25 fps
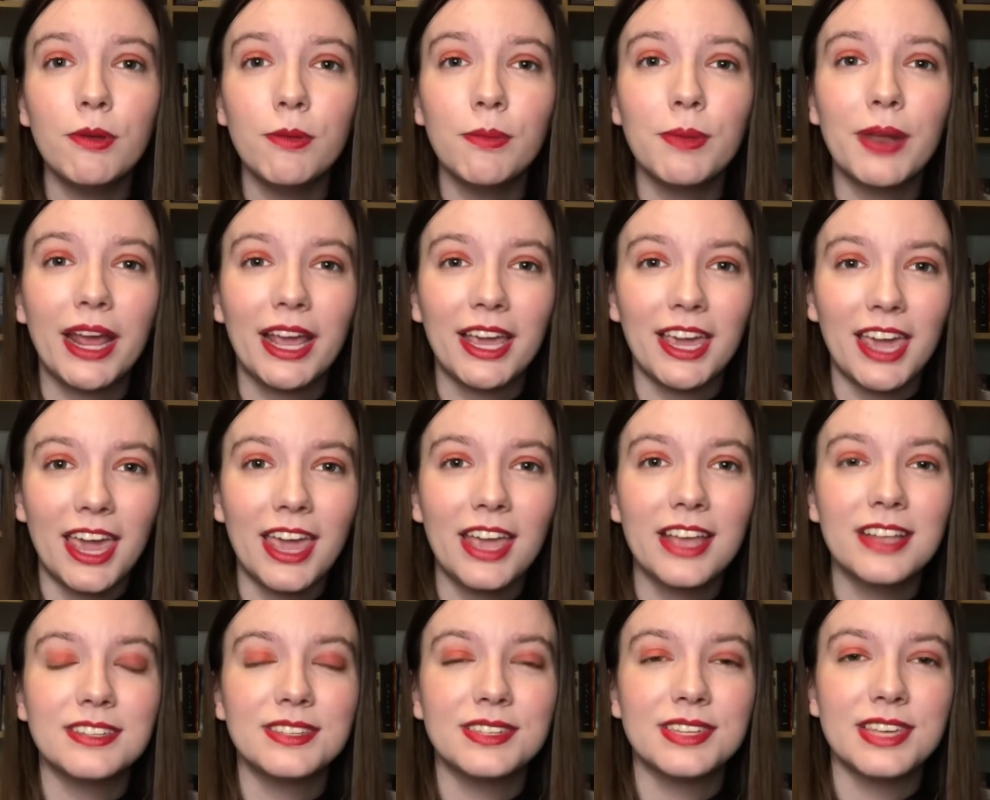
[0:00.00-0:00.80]
but I
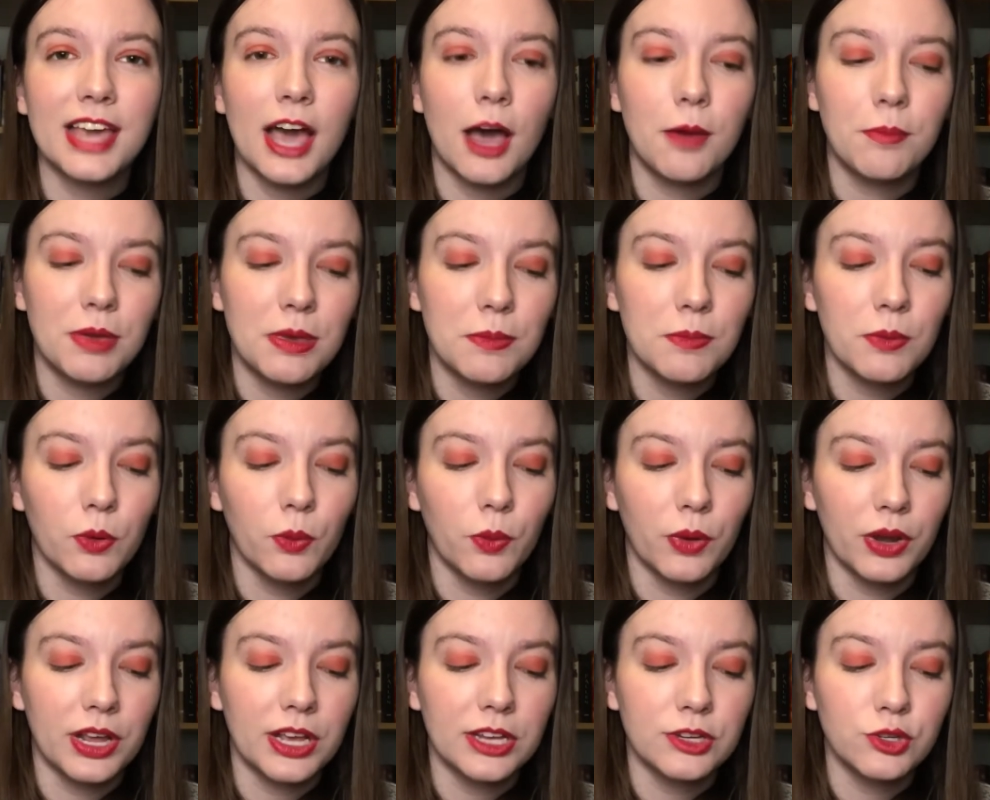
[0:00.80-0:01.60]
can see how people
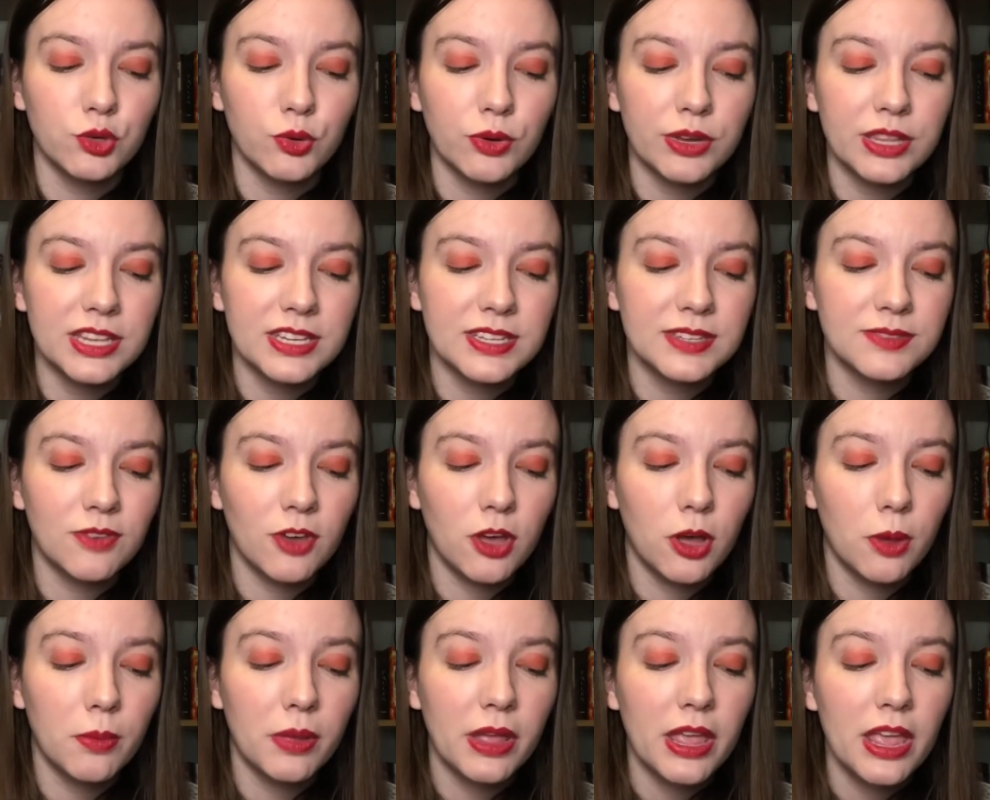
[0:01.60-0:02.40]
would enjoy this
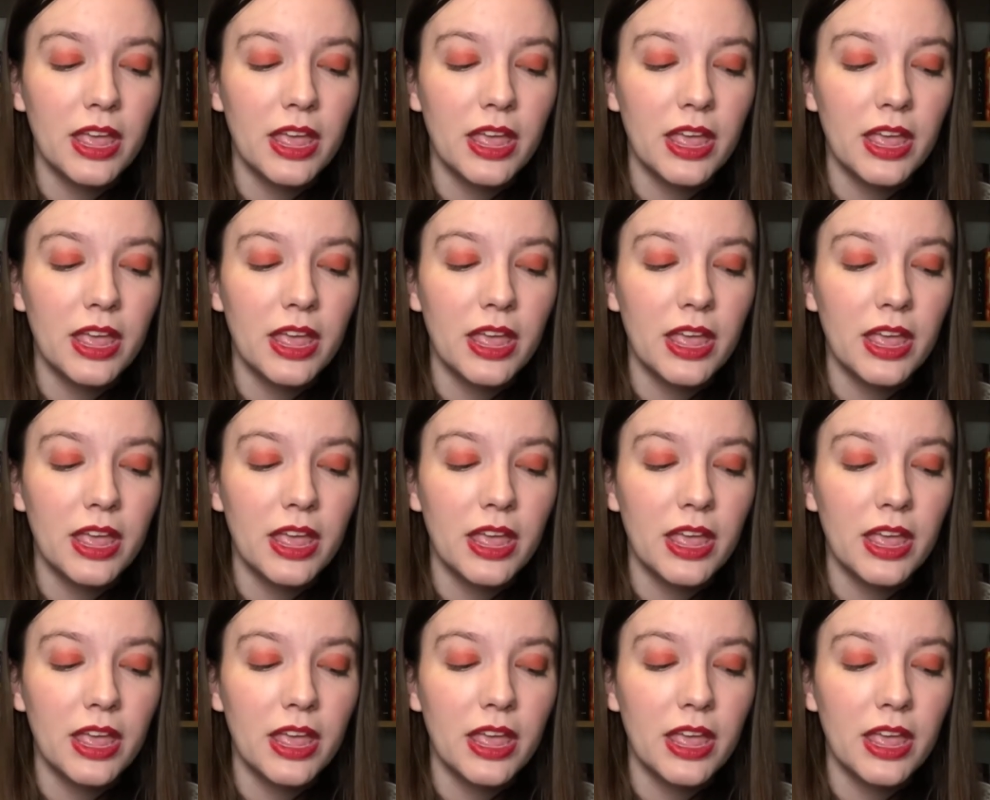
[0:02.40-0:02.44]
film.